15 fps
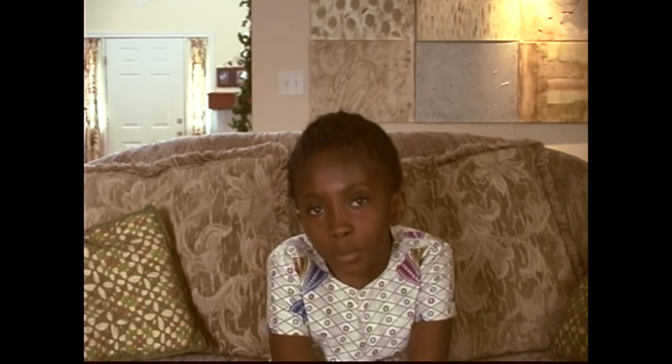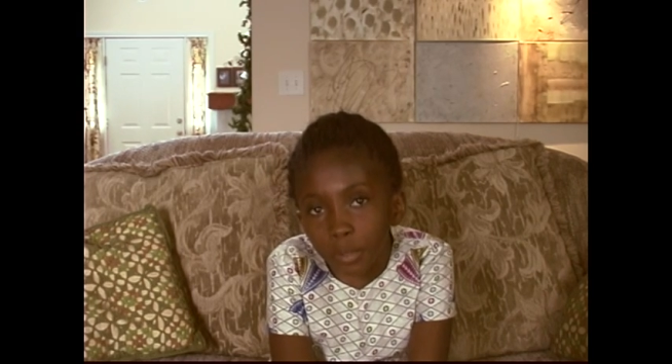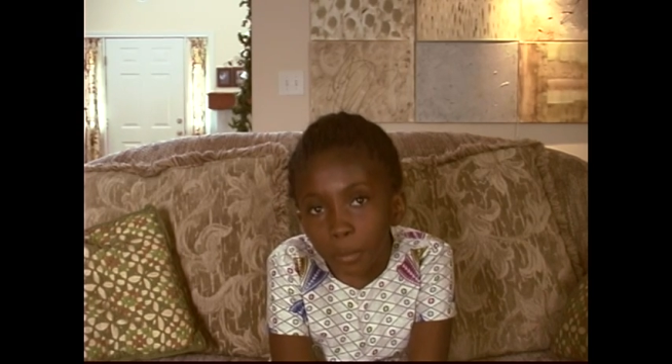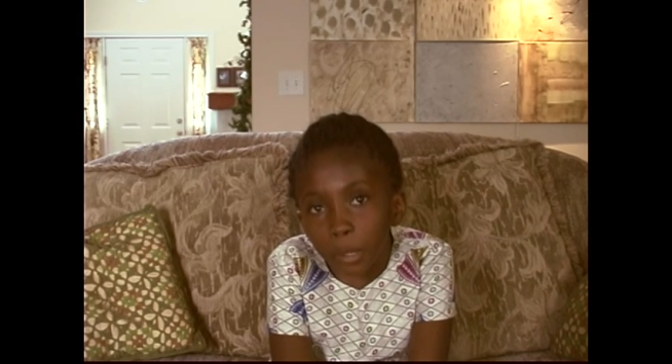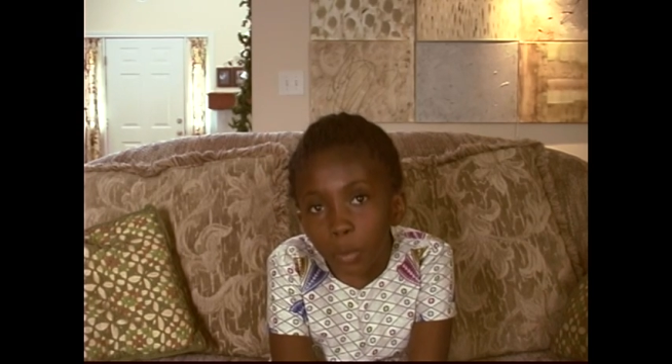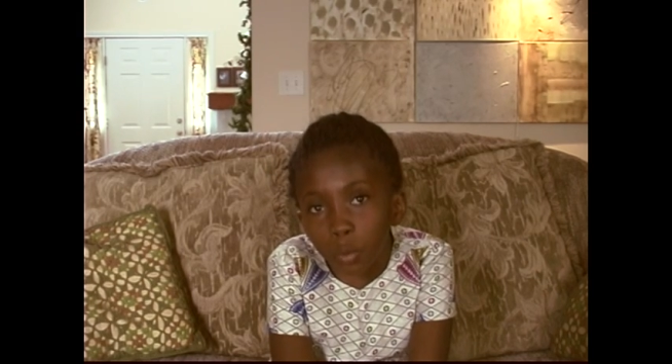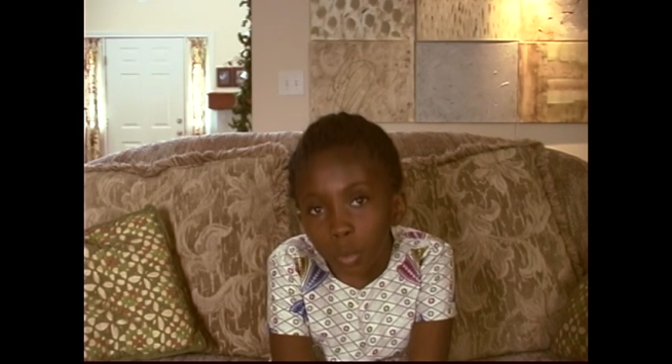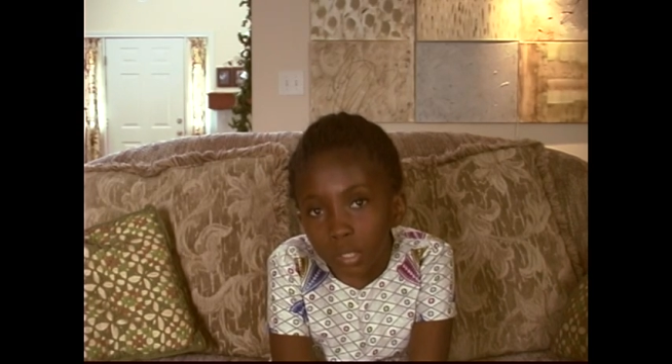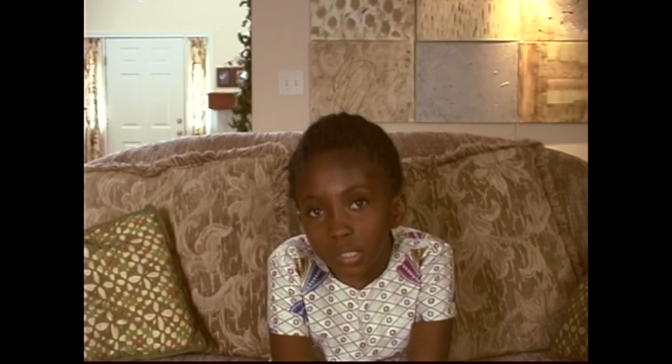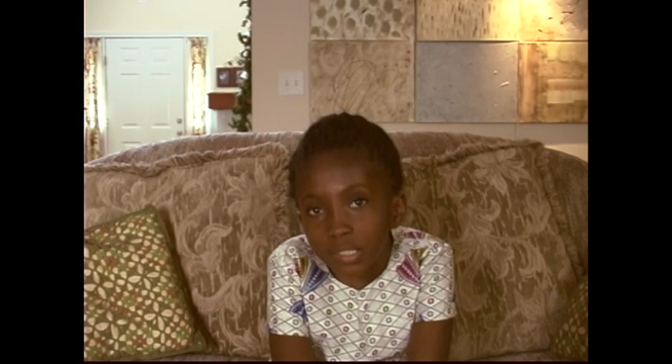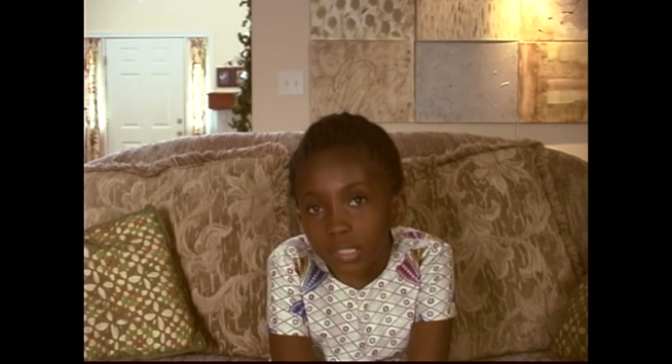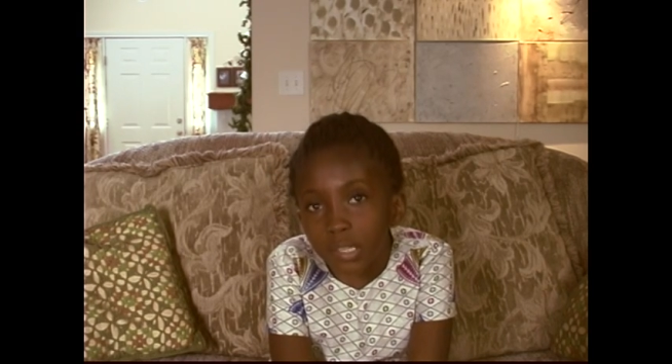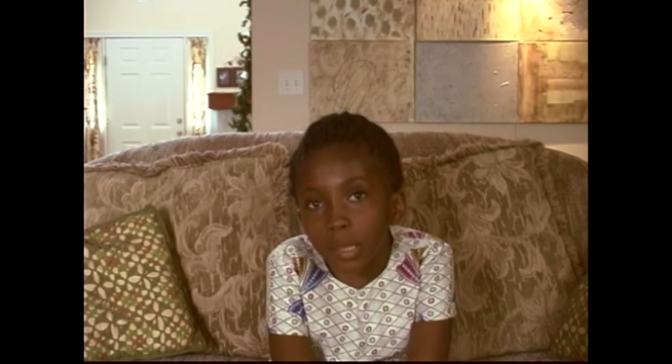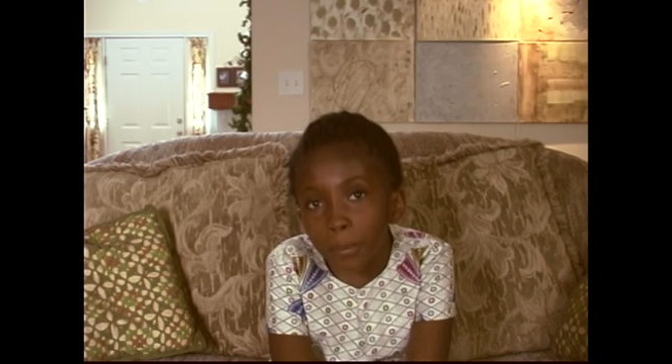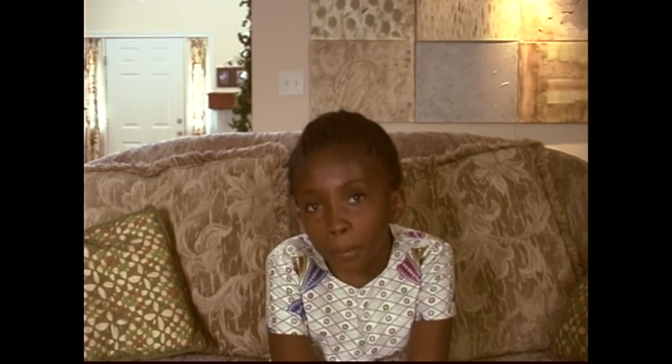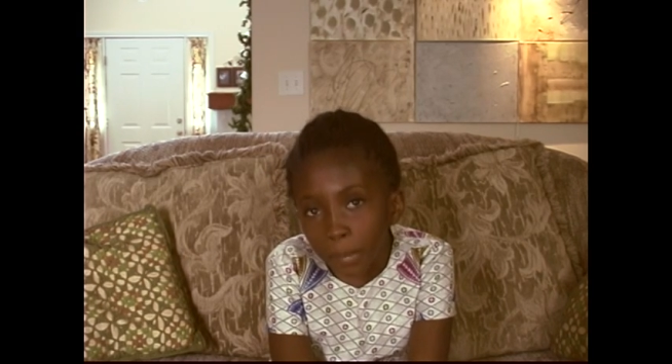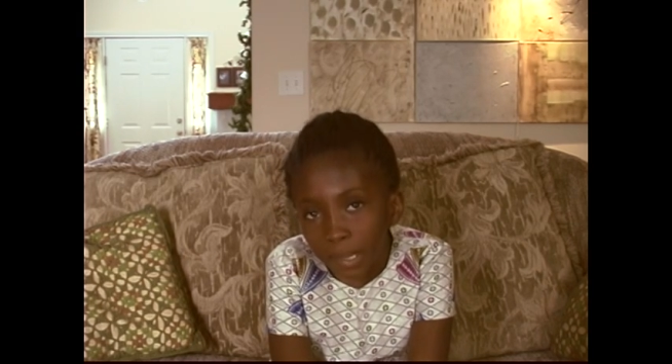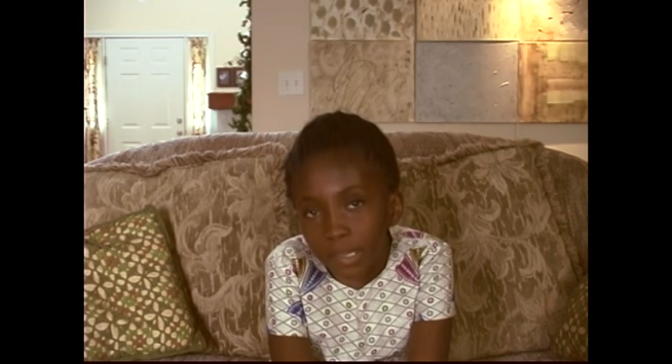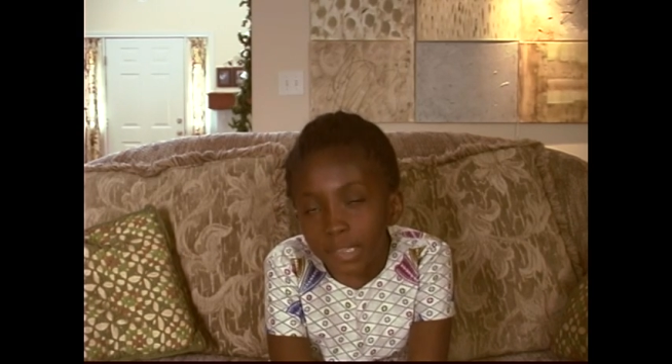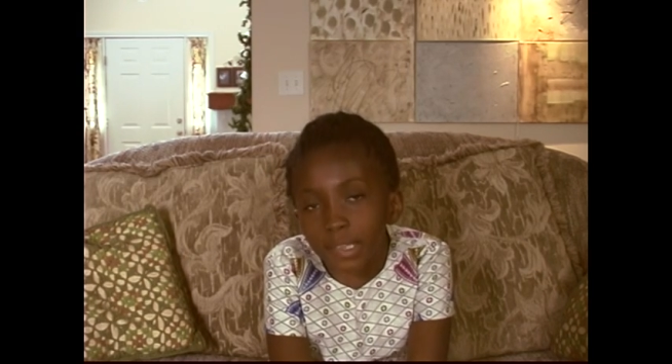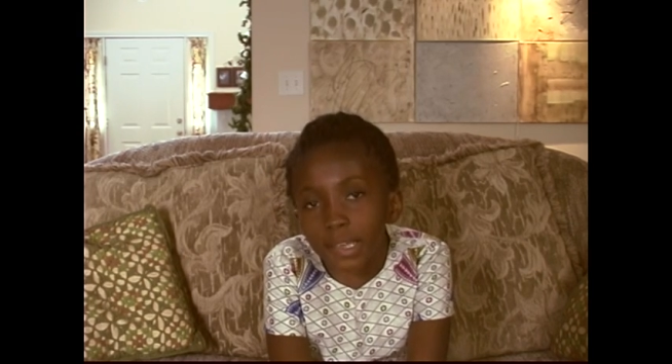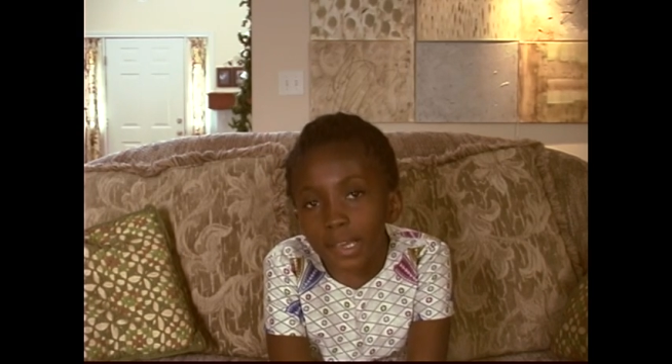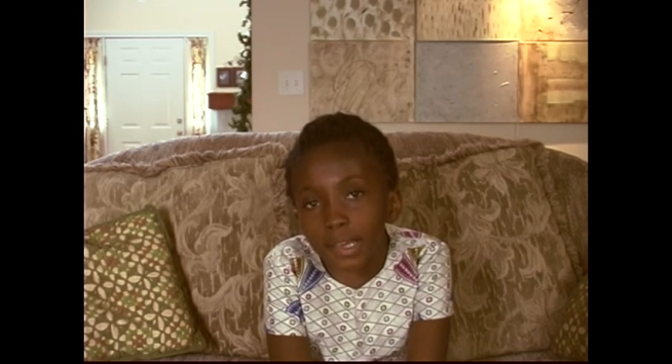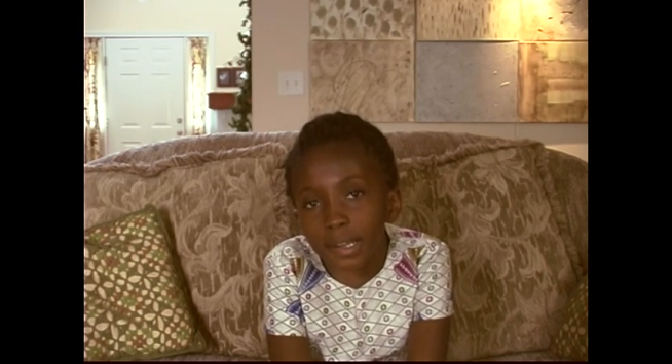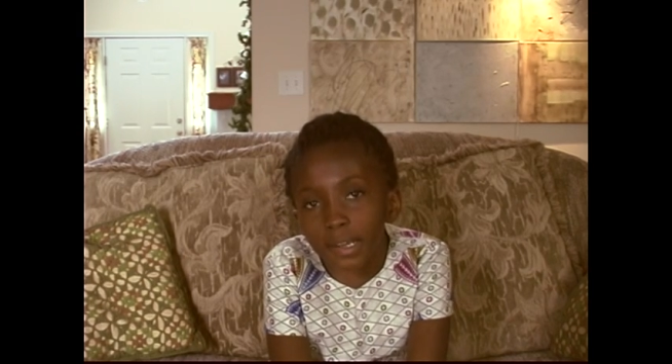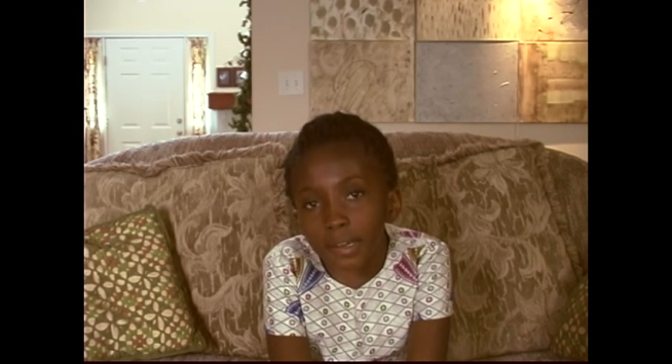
with my colleagues back in Ghana.